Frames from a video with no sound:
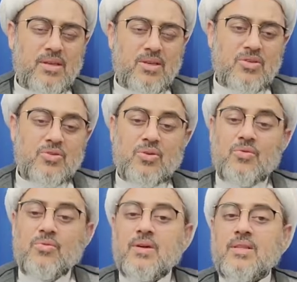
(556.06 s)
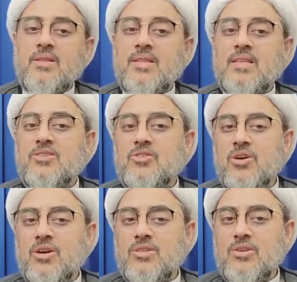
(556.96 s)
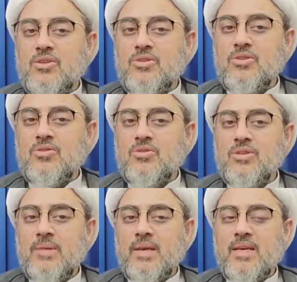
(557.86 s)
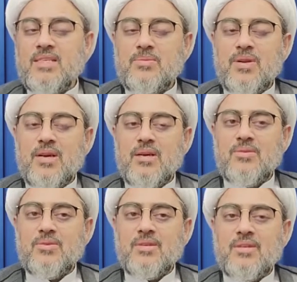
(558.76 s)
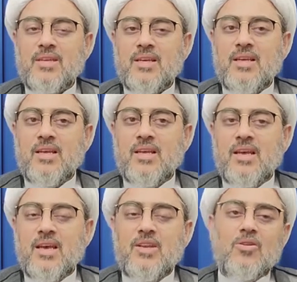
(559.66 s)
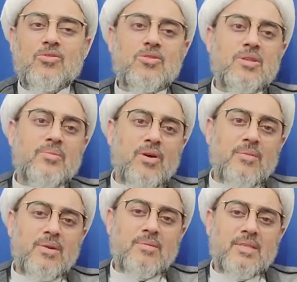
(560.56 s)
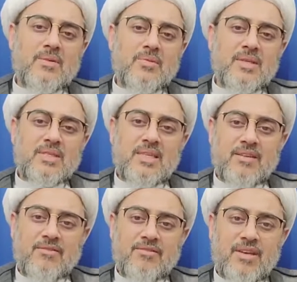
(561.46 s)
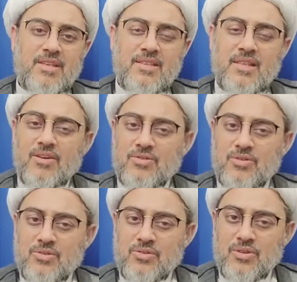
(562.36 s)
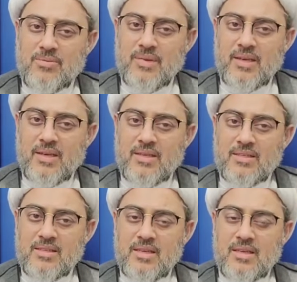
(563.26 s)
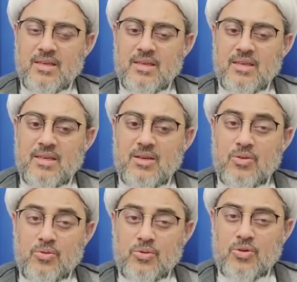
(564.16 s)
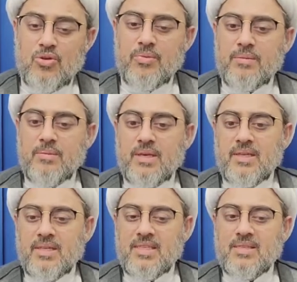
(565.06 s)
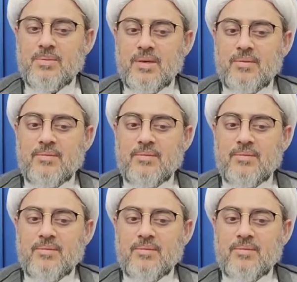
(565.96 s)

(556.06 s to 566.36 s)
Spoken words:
So the joys also shouldn't make us proud. And also the problems that we see and face, they also shouldn't make us lose hope and be in despair.